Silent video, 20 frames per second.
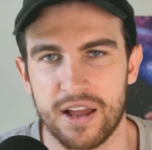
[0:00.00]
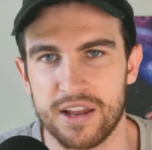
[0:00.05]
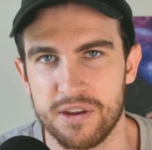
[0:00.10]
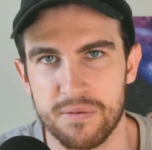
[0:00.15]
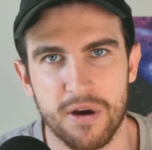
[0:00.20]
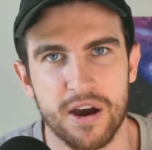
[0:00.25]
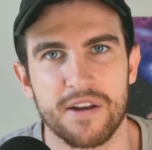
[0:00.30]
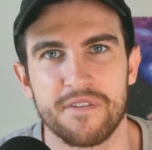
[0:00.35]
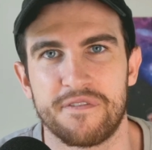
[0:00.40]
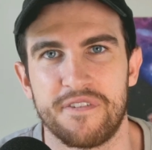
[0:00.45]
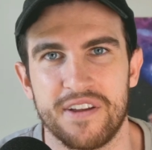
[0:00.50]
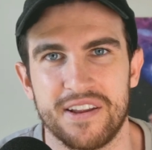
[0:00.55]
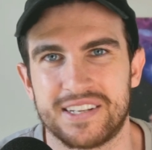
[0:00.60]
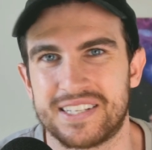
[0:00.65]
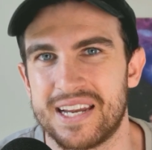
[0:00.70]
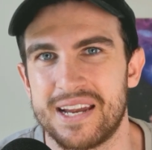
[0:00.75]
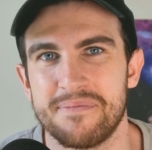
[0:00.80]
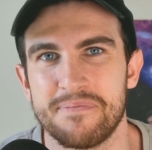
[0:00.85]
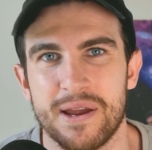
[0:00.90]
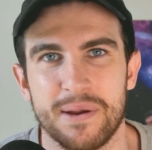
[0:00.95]
you might have
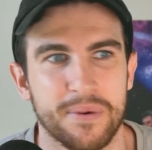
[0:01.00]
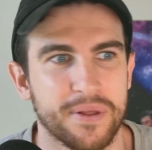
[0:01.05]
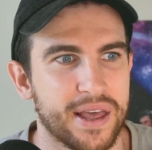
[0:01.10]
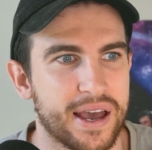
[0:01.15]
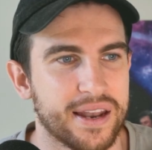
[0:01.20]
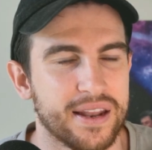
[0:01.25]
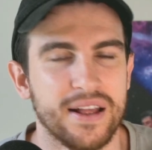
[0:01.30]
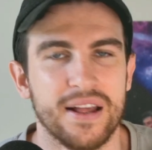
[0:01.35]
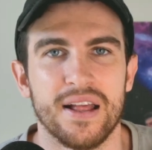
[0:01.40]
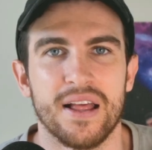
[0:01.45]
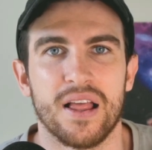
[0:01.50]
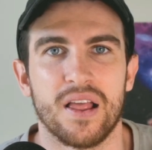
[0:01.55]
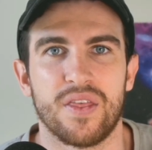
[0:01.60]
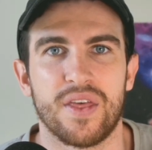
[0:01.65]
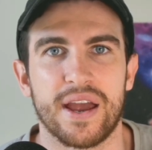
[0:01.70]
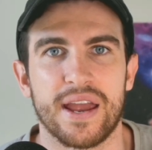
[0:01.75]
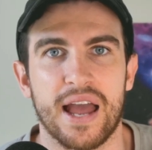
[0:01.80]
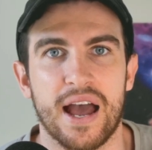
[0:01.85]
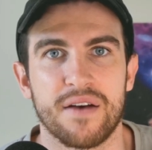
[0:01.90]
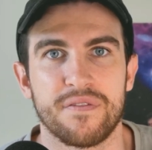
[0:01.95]
seen people that
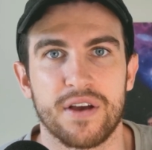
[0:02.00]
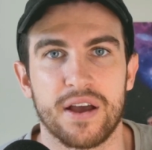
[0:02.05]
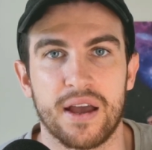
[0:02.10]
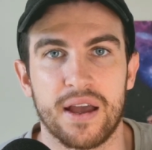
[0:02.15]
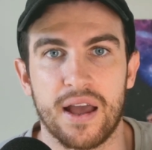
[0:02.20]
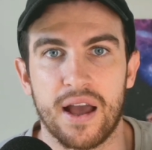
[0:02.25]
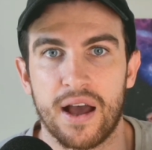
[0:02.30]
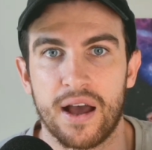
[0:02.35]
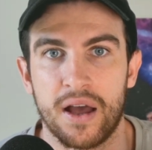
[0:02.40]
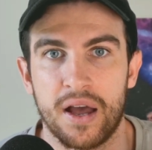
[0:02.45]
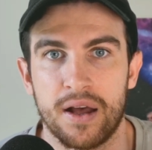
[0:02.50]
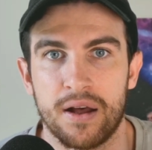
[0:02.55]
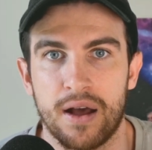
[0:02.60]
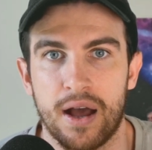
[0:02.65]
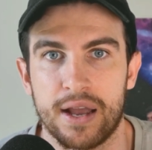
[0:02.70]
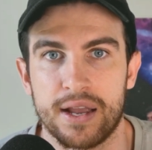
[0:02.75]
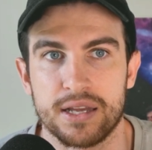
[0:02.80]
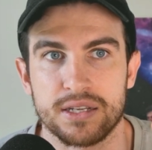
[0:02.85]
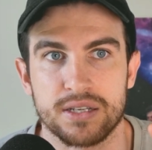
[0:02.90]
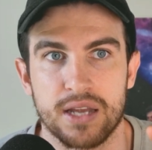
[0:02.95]
they have
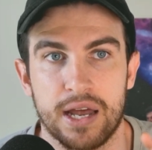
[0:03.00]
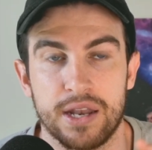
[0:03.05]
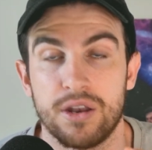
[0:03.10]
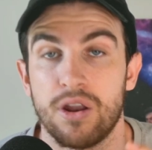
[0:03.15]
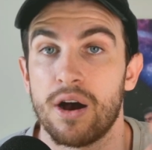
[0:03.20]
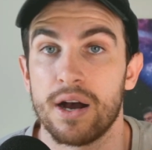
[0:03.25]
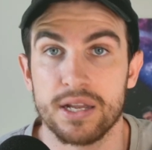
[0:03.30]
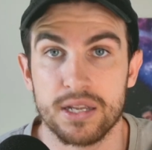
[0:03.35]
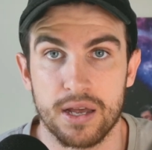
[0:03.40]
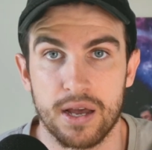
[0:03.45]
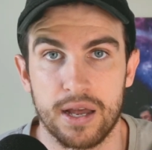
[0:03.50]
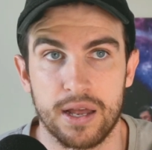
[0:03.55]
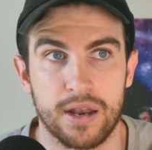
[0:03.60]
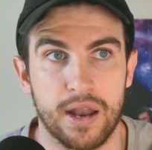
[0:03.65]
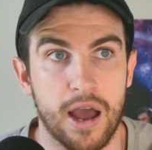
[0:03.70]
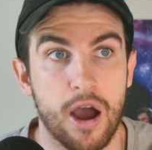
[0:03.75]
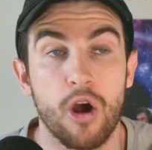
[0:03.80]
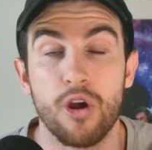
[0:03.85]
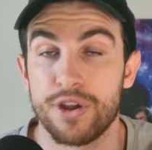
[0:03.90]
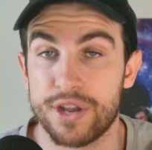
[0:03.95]
an
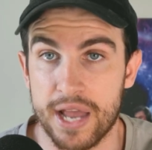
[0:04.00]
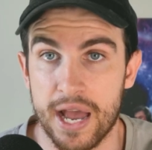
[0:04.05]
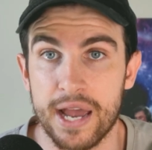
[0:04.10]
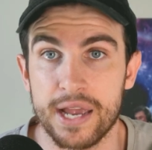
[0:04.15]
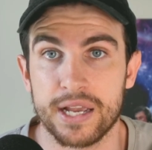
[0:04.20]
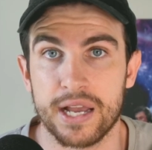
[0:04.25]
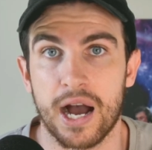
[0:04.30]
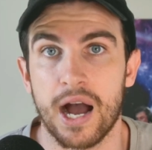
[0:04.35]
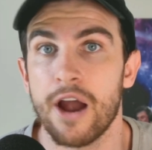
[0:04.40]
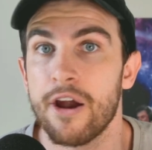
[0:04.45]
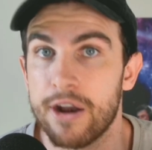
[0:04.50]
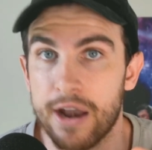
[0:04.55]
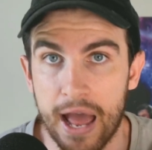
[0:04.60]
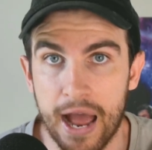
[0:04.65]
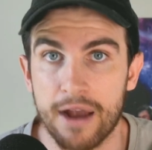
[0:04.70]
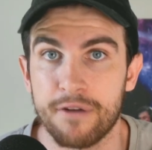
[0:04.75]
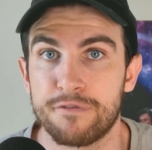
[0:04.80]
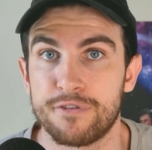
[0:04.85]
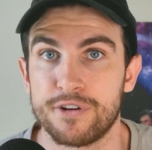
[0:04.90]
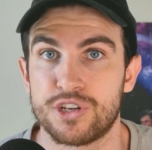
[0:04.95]
okay car, an
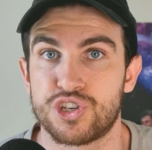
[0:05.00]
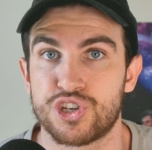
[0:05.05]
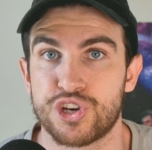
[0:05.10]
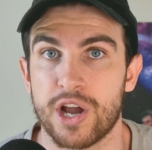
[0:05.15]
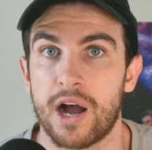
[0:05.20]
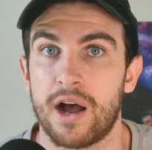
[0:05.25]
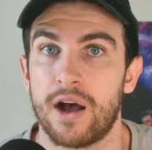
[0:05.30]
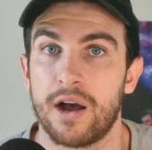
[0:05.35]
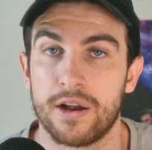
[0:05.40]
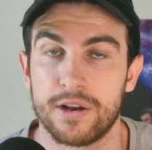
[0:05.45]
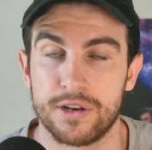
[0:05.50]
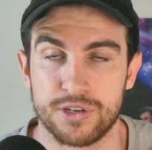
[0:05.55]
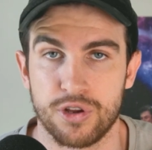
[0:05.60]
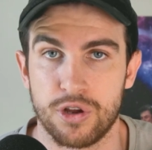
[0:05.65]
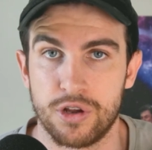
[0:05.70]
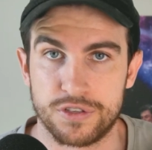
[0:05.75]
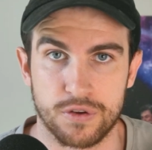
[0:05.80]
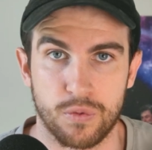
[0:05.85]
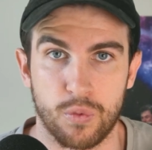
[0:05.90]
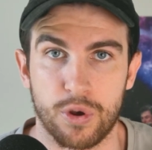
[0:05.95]
average car in
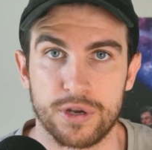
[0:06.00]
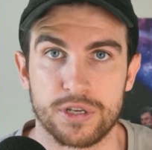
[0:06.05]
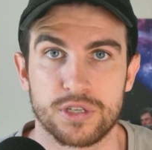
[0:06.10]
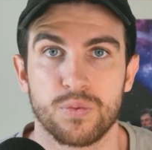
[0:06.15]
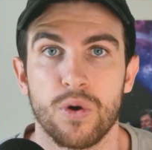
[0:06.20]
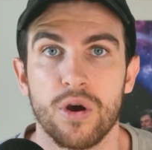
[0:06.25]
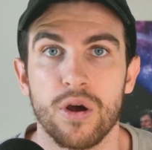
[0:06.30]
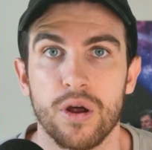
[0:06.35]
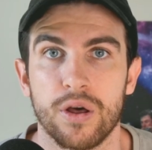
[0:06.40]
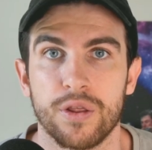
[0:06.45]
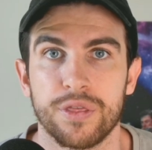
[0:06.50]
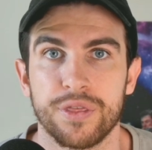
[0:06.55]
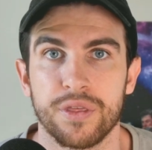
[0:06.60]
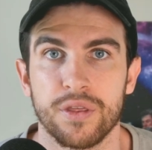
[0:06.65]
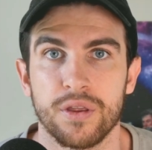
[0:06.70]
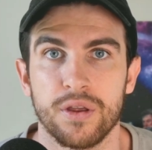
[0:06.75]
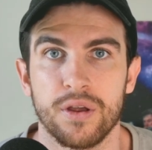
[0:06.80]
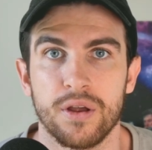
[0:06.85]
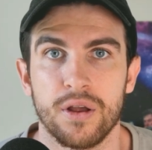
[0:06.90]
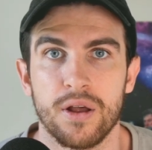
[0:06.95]
terms of what it's worth,
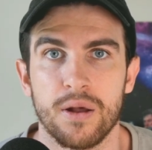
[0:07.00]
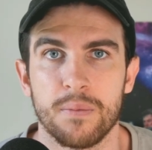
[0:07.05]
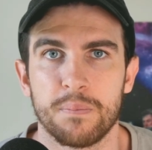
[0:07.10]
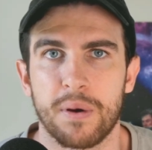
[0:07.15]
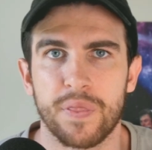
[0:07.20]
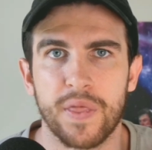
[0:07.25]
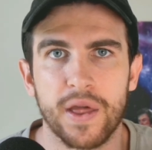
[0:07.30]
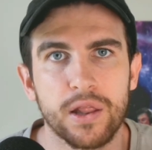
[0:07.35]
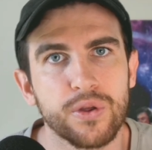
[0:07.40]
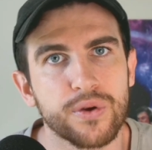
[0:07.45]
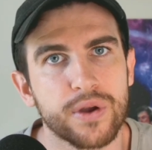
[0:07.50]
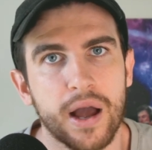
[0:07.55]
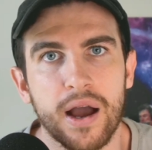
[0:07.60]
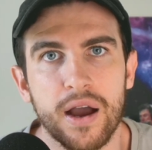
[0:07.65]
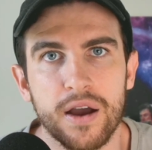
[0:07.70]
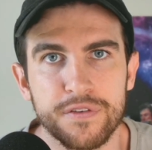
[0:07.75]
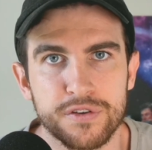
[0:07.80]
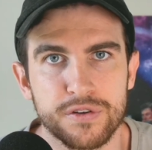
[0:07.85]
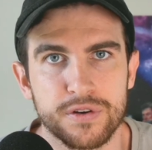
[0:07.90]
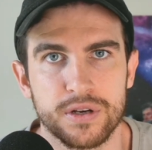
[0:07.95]
but they look
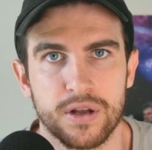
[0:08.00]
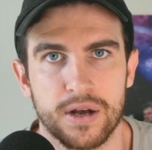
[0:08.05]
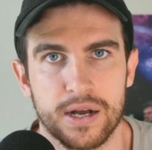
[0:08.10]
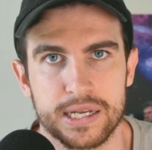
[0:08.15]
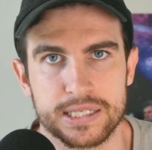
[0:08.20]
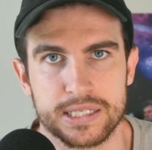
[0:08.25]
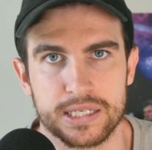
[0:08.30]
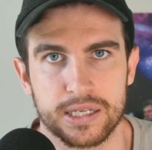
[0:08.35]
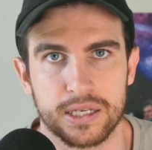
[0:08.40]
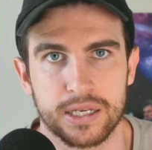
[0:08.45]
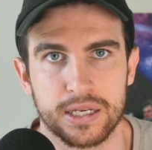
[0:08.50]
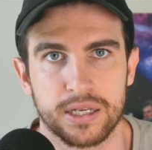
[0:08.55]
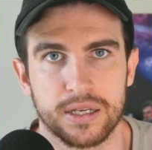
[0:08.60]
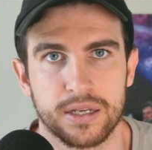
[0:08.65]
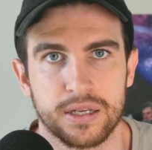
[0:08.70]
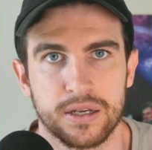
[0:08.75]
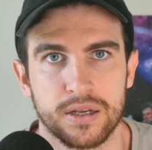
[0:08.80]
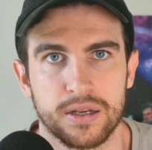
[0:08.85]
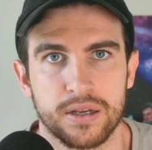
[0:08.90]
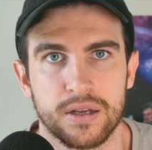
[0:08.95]
after it nicely.
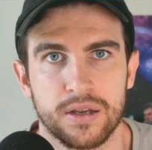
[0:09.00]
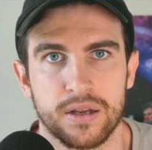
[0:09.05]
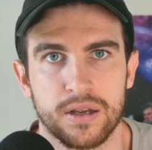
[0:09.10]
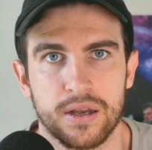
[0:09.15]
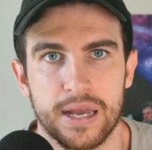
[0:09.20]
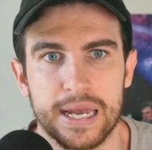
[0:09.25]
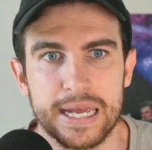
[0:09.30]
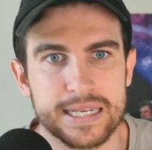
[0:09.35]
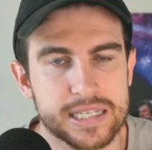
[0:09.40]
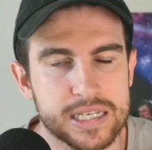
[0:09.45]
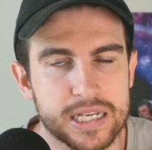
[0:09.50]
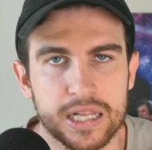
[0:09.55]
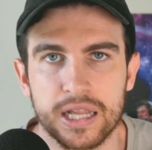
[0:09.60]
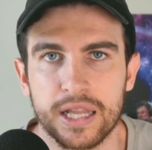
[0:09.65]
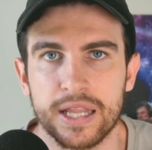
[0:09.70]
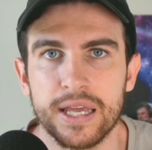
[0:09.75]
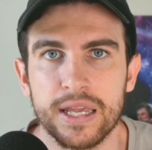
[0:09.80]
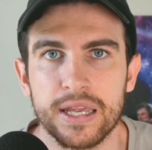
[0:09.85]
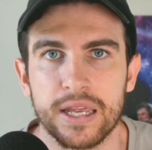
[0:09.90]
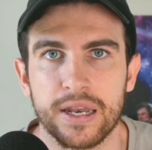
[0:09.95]
It's
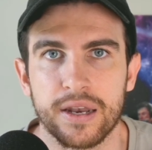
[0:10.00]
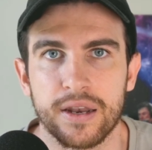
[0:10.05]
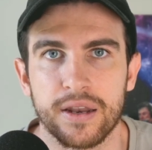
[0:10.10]
clean.